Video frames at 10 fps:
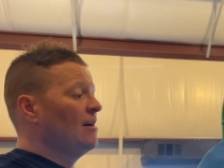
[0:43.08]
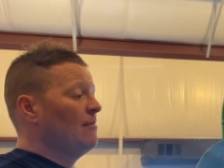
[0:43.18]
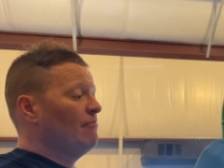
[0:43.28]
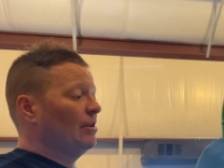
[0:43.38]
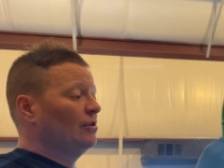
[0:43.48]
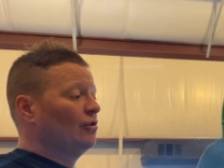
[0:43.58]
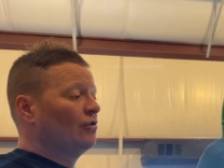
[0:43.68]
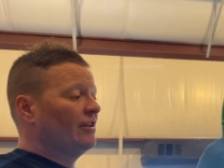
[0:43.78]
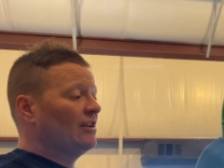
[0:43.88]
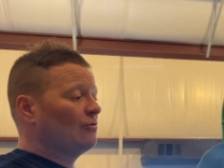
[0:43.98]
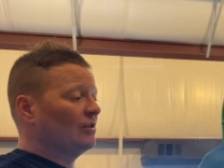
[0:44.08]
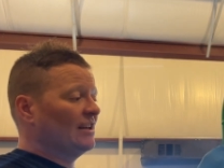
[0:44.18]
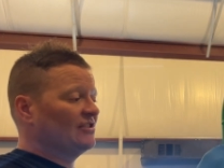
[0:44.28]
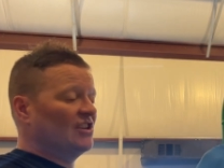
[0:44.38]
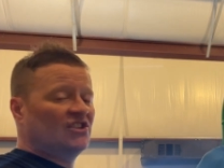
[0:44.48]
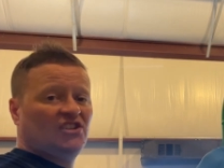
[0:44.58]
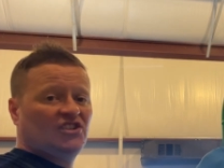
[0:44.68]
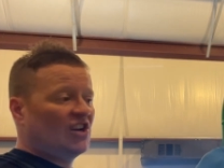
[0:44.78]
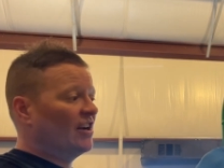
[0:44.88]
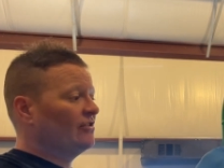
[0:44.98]
Below the equalization
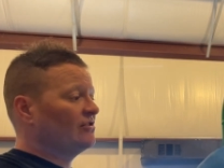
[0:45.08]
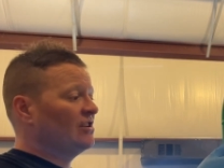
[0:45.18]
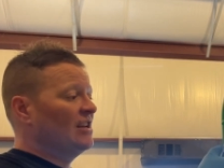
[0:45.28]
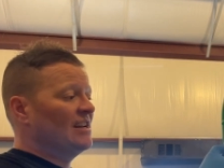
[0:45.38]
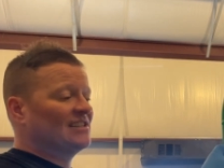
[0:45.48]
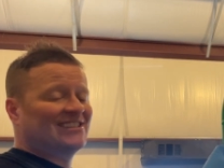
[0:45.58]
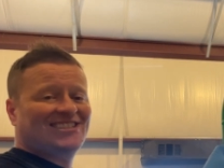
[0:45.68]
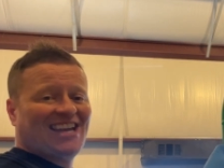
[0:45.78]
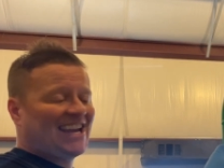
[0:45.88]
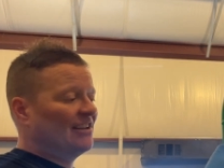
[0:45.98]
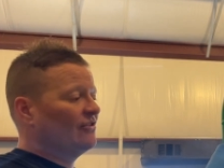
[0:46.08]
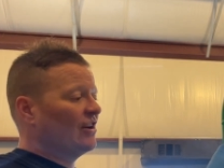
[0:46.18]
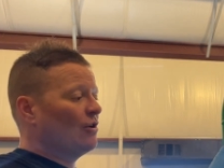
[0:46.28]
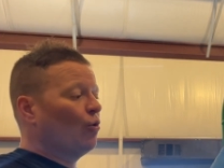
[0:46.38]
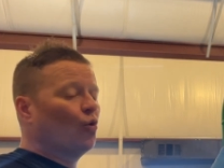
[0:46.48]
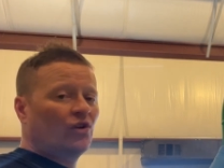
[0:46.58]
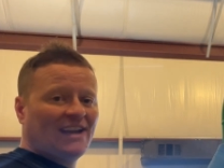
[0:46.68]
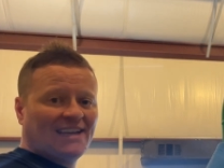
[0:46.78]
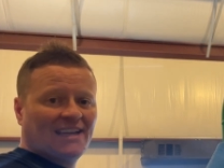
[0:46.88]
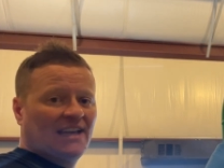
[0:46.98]
channels is a secondary
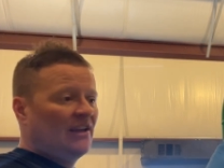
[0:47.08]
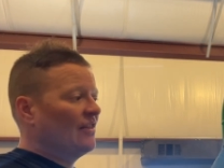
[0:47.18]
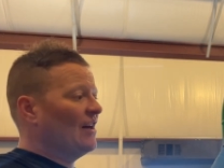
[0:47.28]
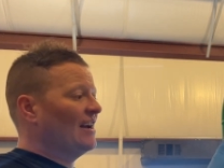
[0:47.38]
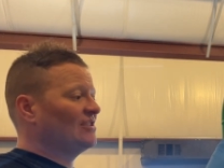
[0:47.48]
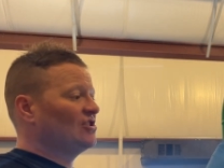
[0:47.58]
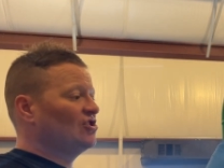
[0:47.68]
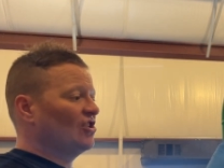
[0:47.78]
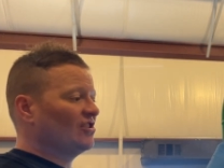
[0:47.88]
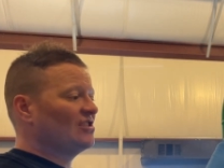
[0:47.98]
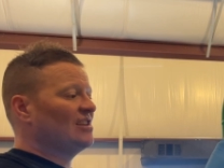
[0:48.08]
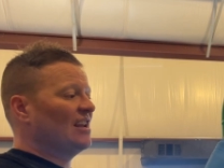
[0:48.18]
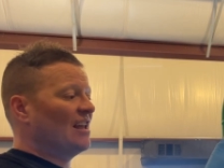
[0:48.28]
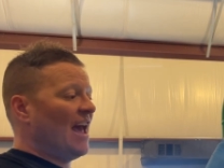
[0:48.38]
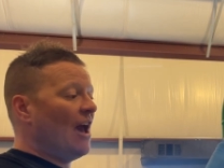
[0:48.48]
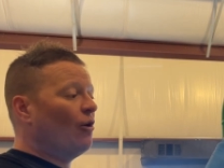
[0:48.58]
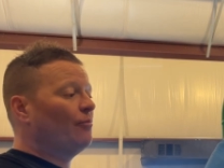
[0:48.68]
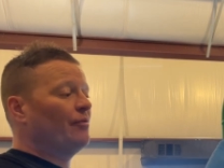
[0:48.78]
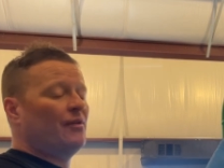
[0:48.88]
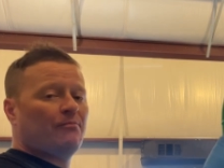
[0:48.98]
O-ring that is just to help
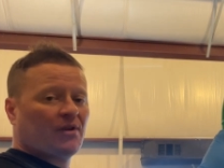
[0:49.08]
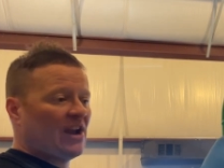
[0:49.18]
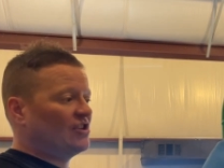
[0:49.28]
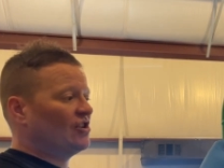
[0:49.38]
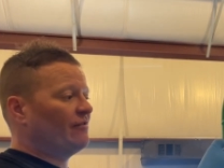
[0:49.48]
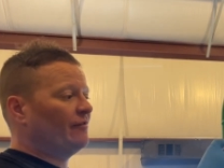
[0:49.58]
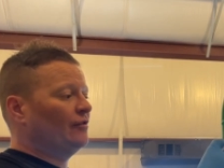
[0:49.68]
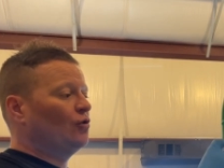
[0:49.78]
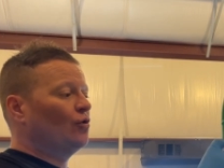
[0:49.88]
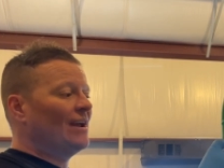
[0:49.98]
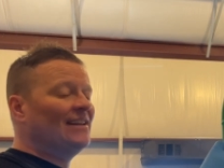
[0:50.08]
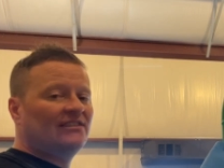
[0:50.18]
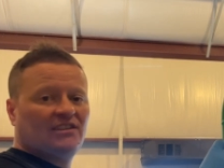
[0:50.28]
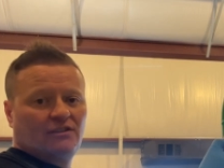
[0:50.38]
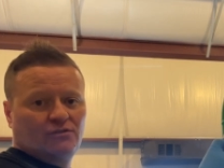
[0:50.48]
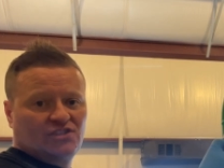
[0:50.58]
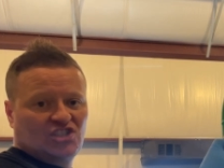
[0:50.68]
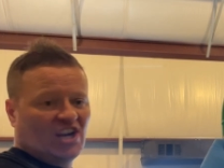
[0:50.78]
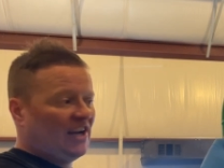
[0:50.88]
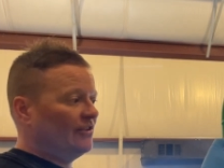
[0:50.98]
the pressure flow into those
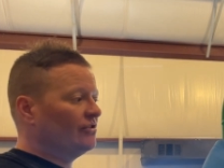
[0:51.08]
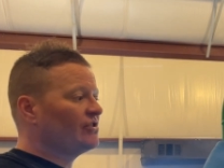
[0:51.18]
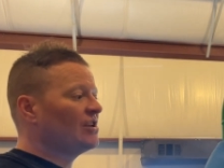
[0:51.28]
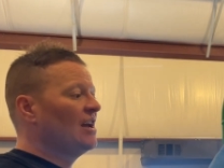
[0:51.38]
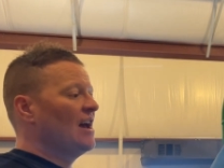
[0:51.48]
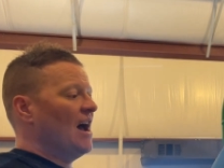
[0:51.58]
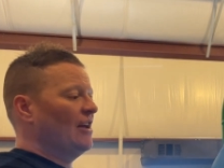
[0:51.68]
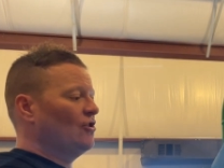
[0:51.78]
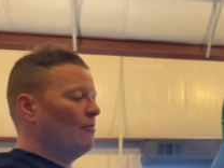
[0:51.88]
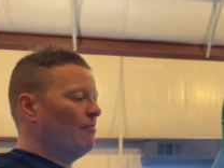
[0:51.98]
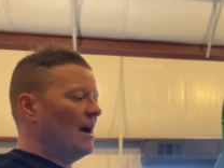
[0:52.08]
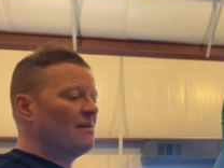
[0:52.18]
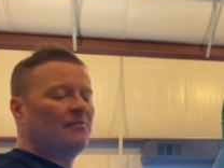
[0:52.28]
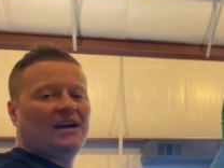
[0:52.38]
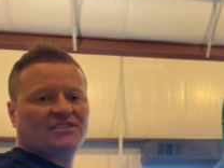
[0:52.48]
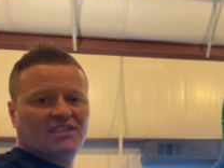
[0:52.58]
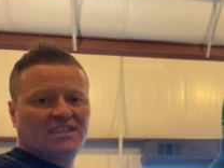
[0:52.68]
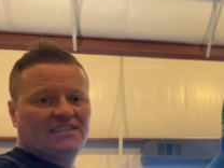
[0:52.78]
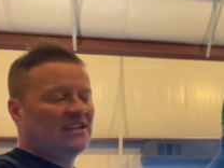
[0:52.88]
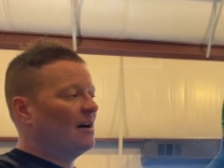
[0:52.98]
channels and not bypass and
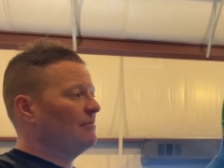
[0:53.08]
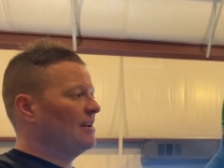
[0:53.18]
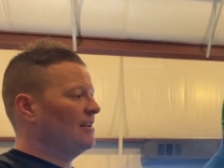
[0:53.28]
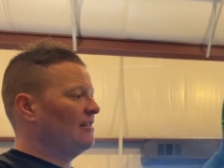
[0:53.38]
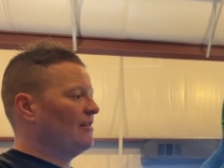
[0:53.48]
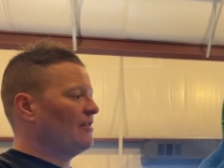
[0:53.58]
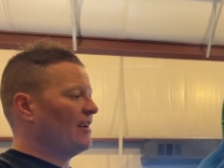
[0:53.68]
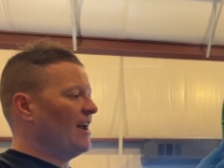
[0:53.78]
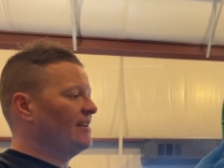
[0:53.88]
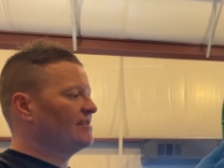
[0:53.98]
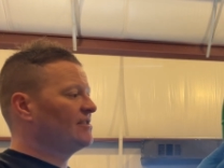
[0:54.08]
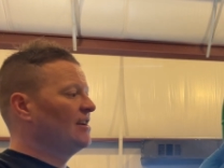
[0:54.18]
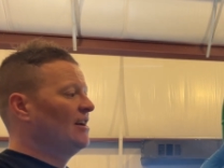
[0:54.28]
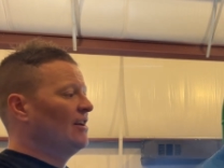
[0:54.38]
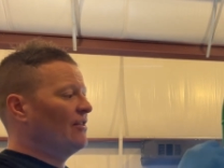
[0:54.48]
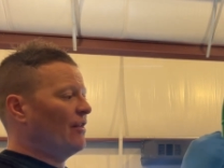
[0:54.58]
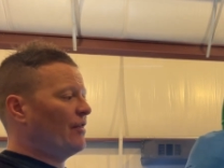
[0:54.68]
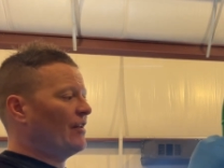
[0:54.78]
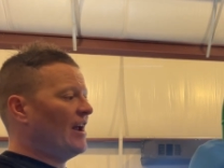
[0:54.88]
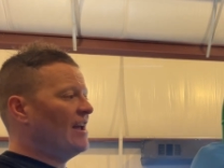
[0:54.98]
contaminate the threads. The
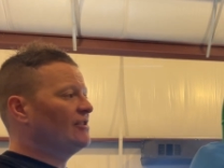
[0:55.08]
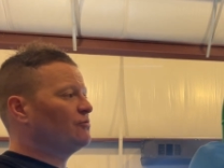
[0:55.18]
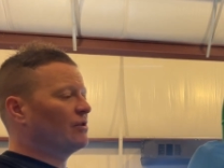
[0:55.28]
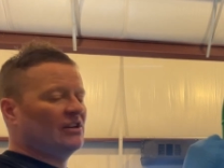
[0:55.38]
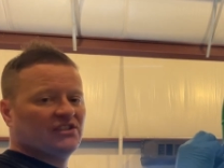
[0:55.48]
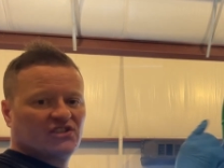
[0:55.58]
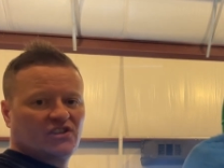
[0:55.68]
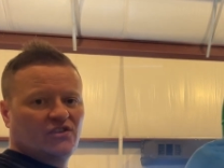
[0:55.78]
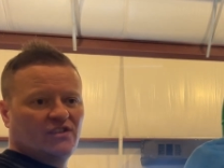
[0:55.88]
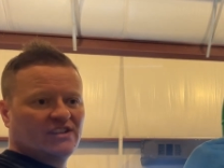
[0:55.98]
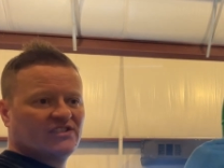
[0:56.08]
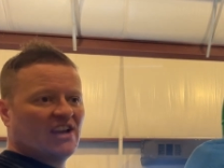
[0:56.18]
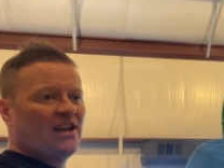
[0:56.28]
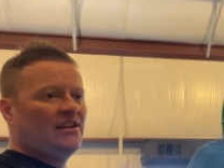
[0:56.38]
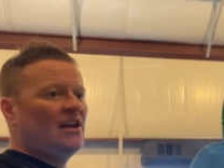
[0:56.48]
threads, we're going to screw this in